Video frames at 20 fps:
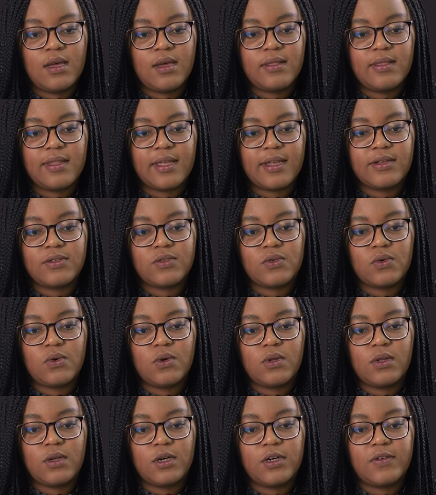and that is
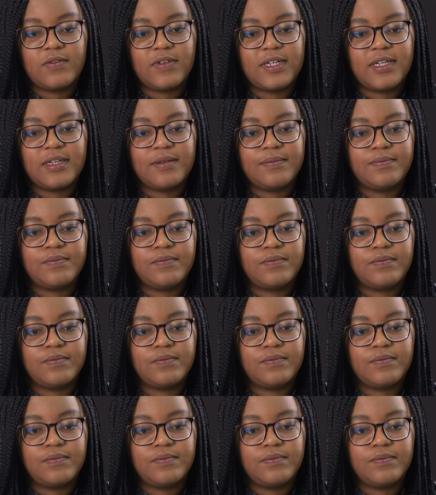all over